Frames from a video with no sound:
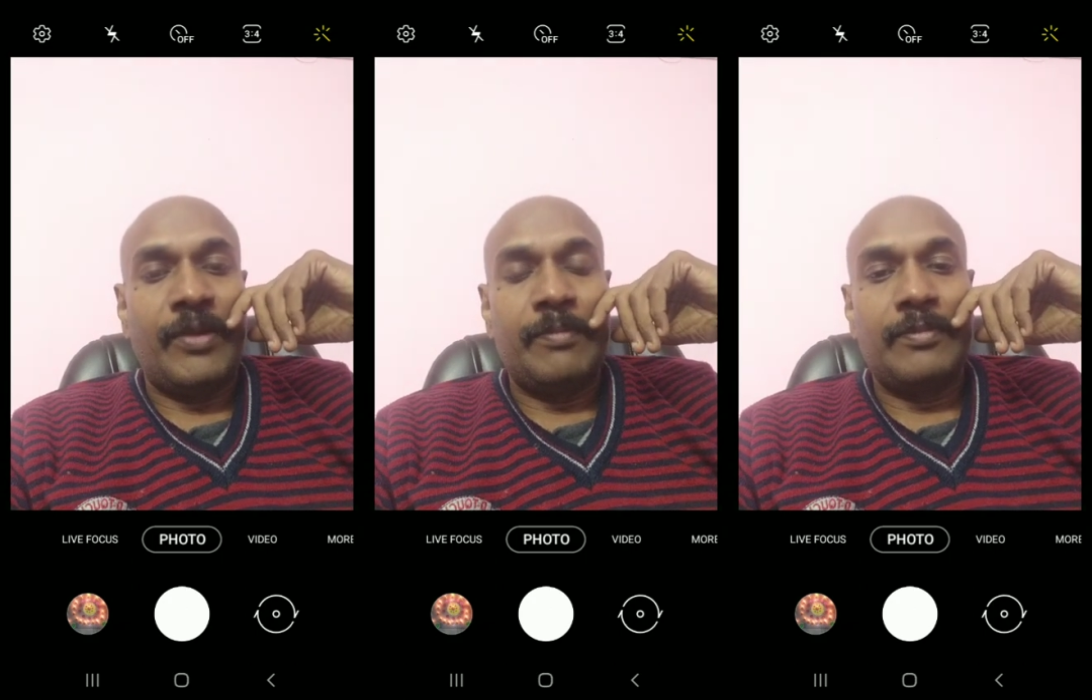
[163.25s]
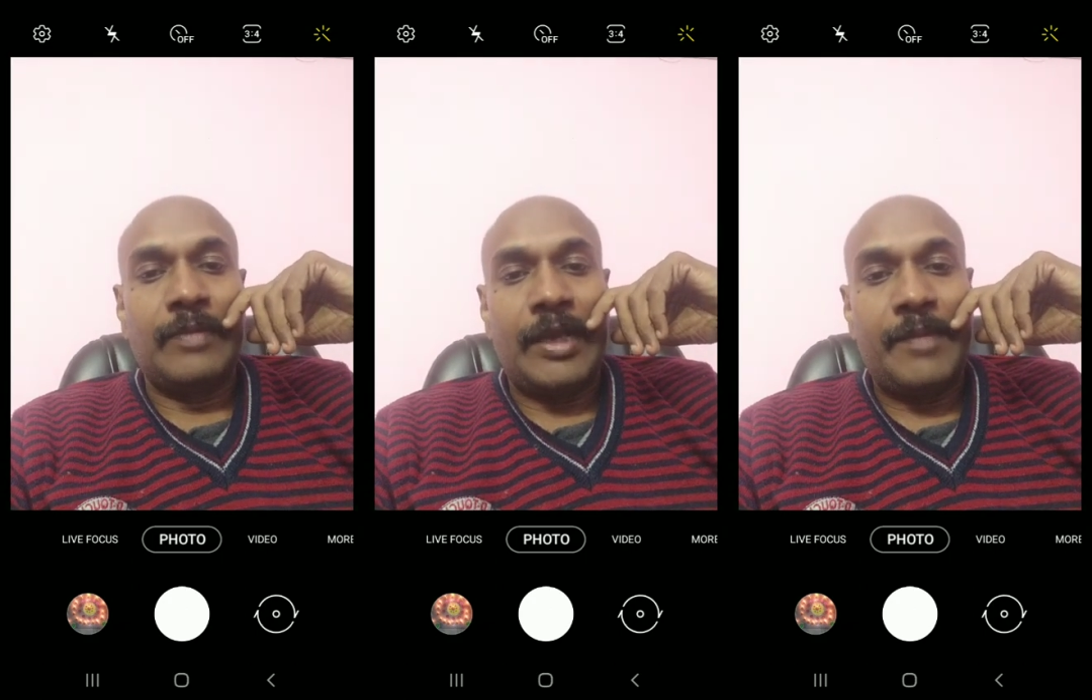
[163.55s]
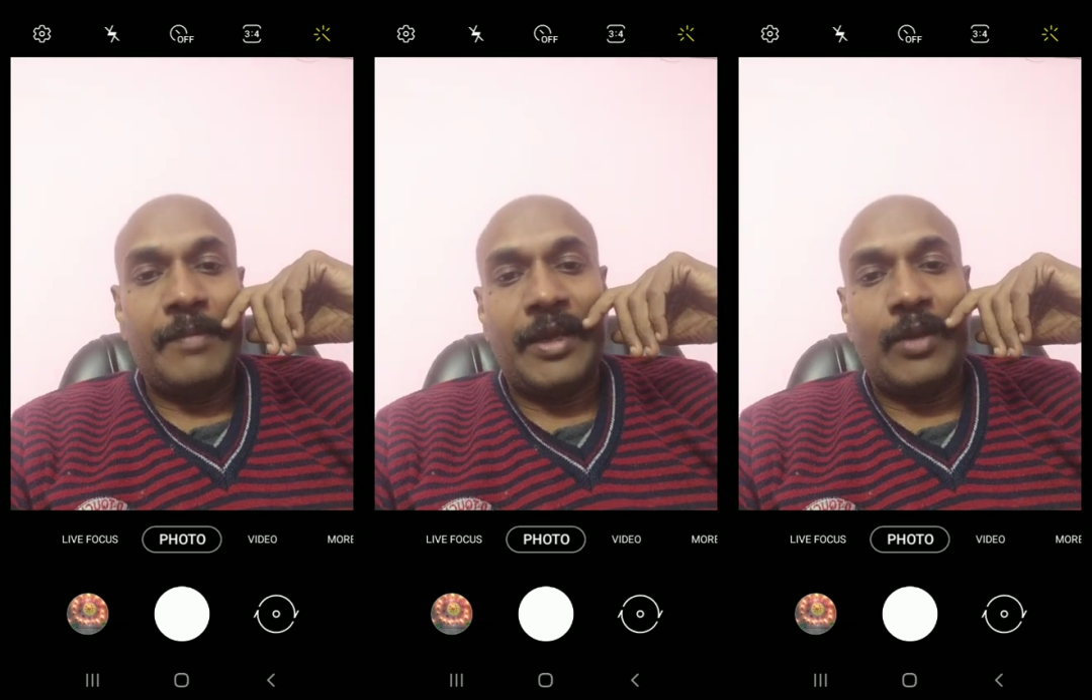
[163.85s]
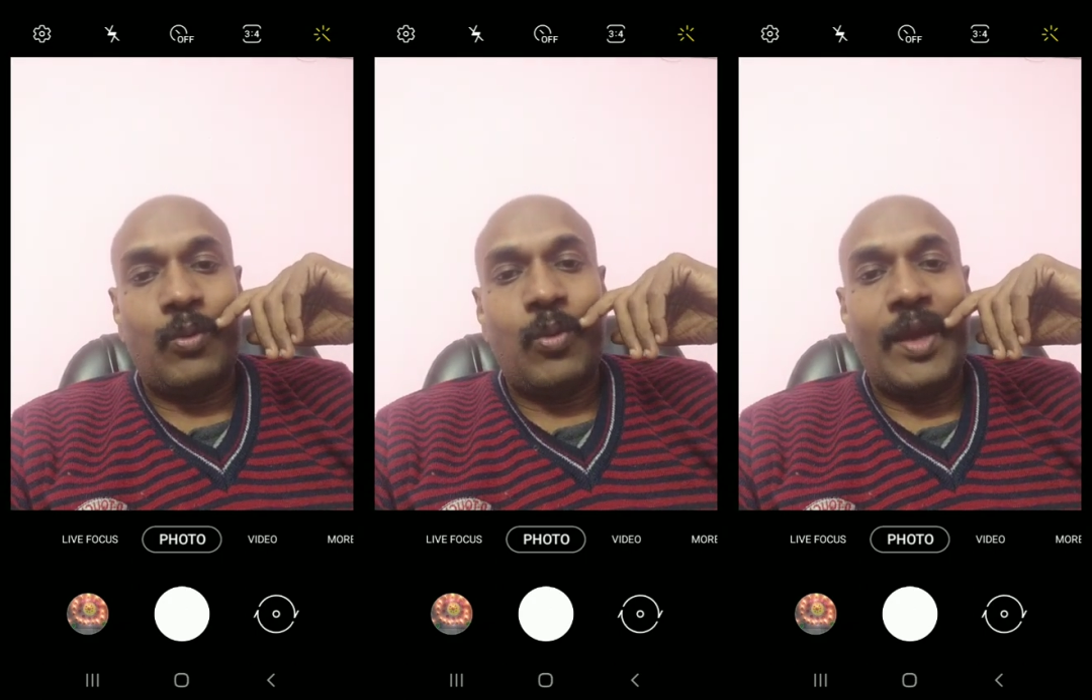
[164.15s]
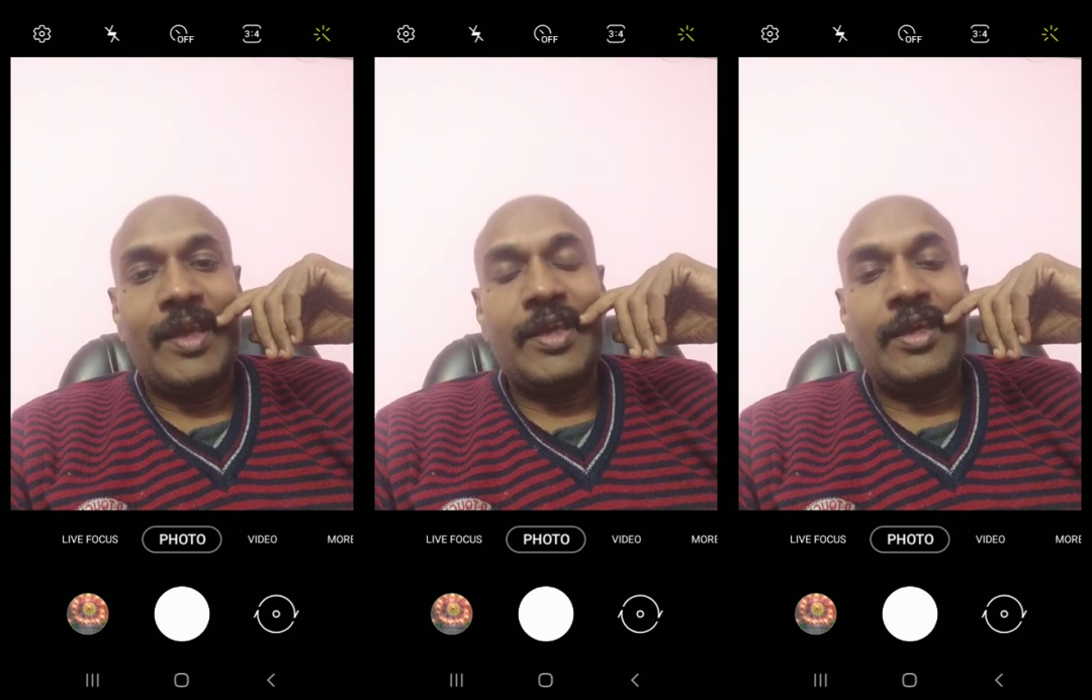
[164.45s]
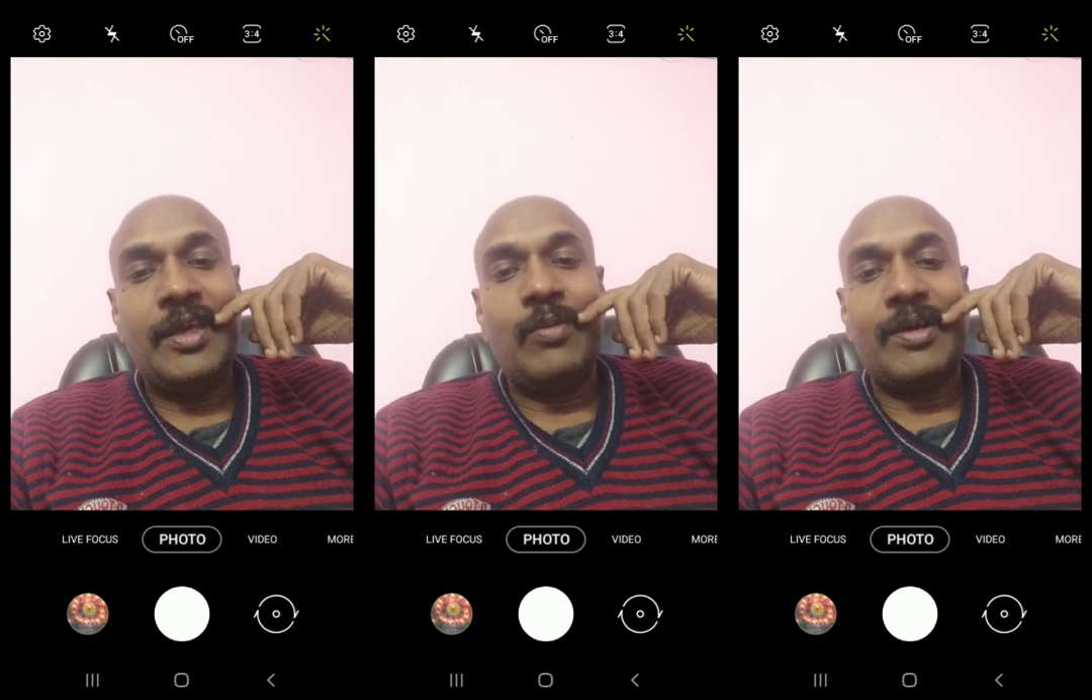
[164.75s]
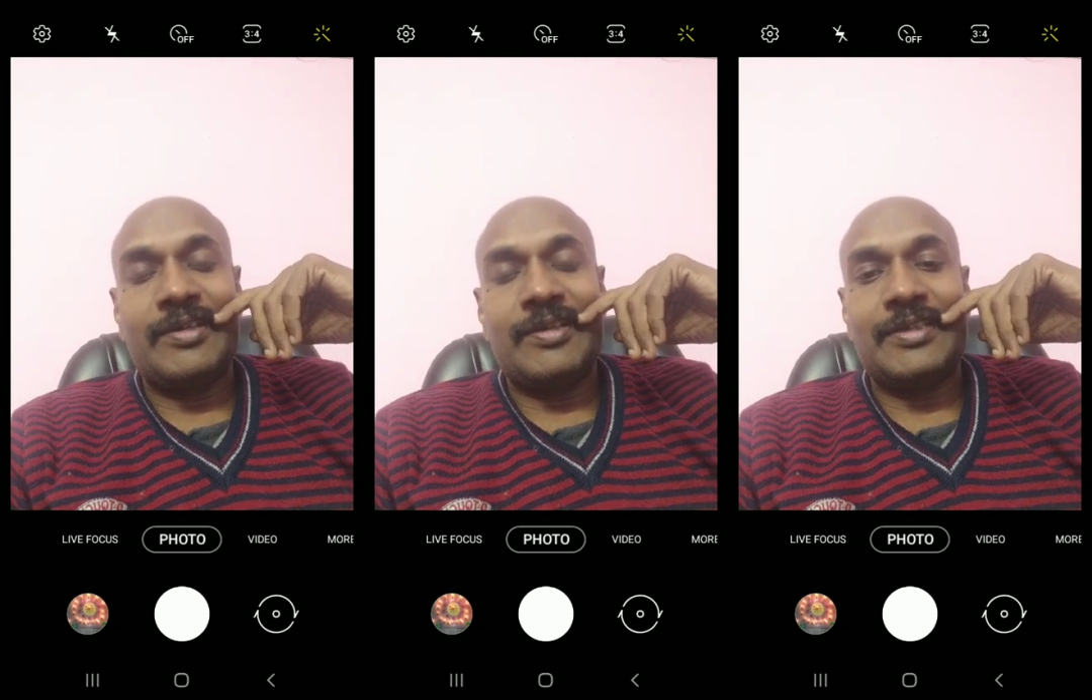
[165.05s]
from Karimnagar, why he
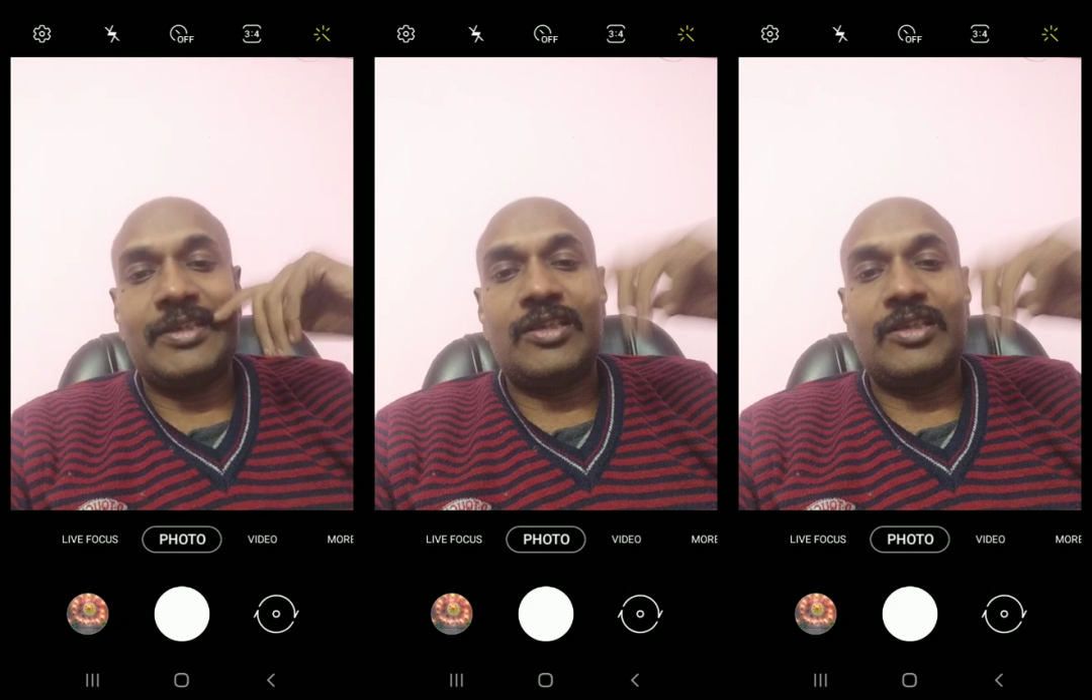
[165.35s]
was uh,